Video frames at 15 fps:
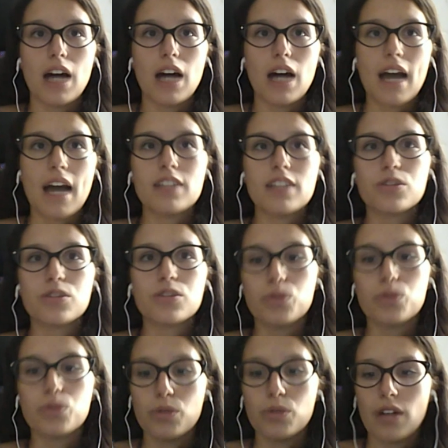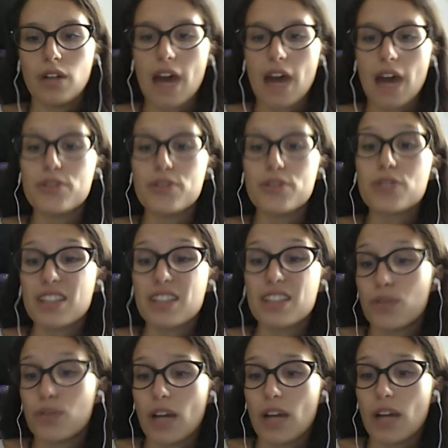at least to have a
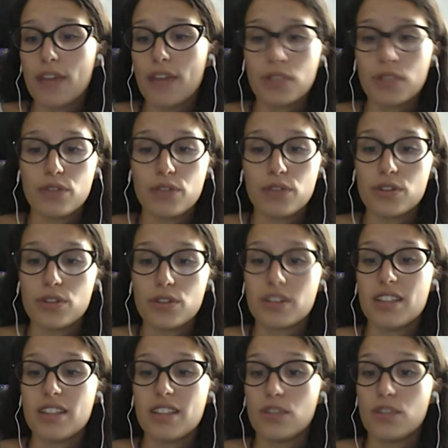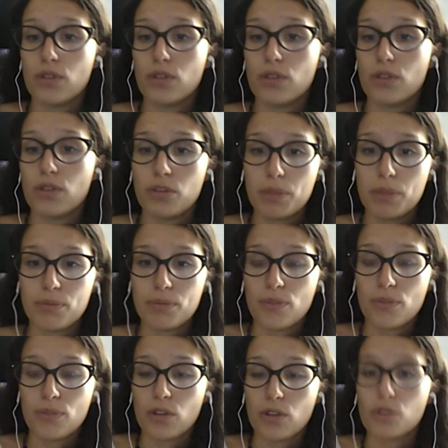successful life, whatever success is for
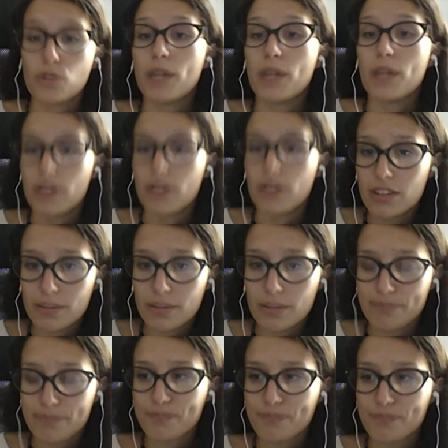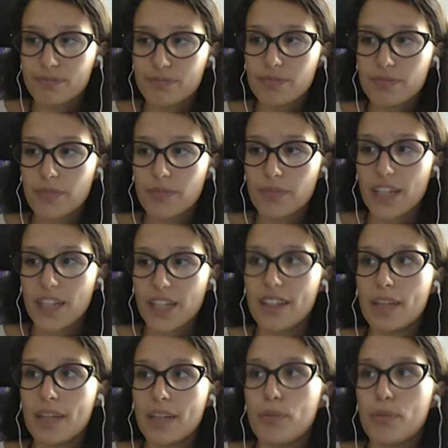those parents. And then
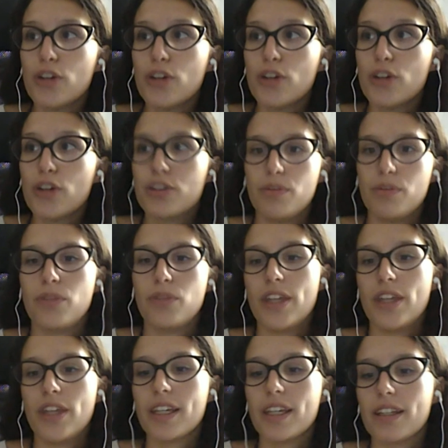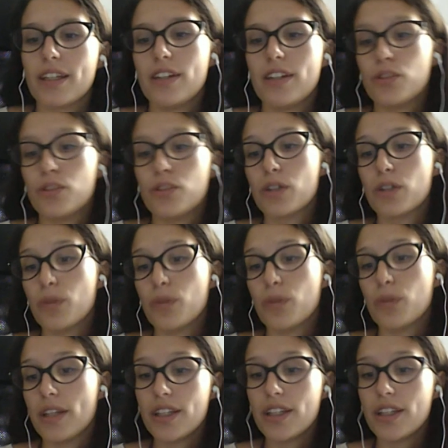they push, thinking that they're doing the
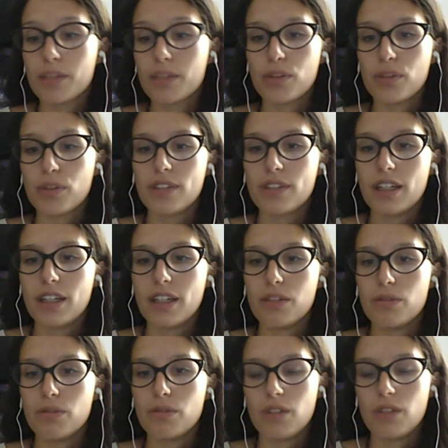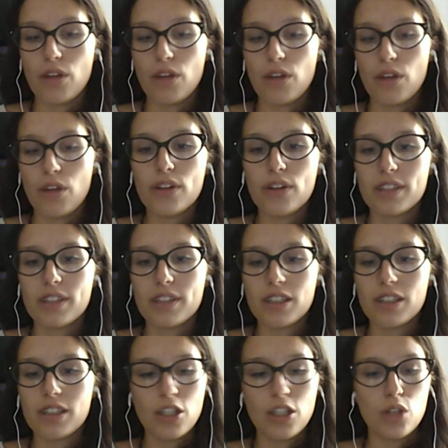right thing, but they
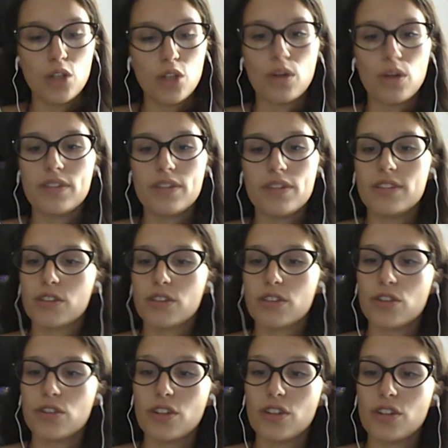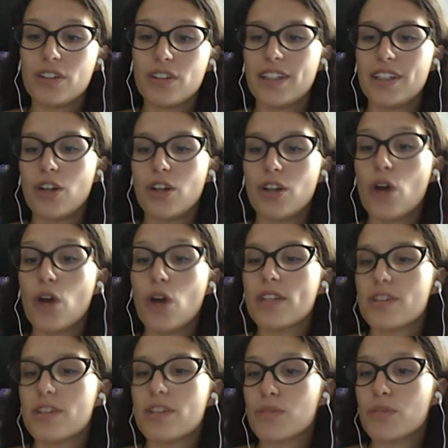avoiding to have this discussion or their own
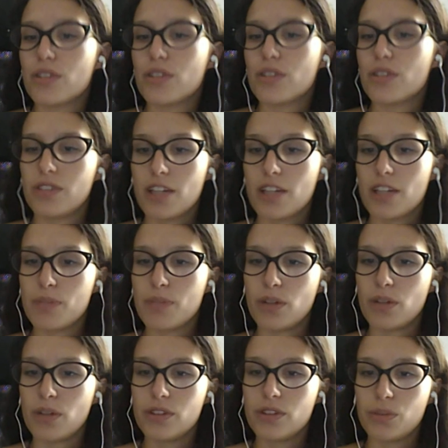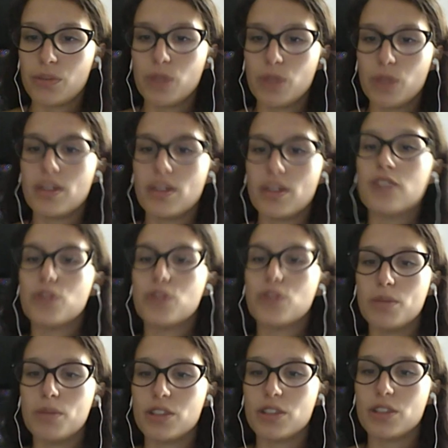assumptions as parents. What do they
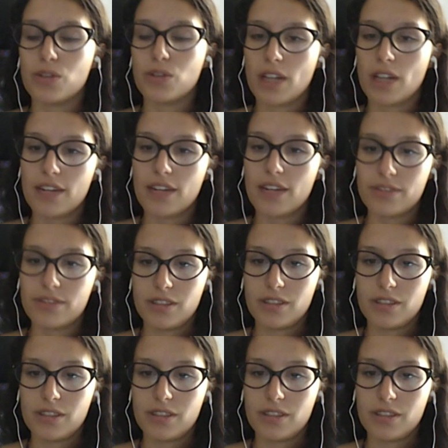assume is a good life?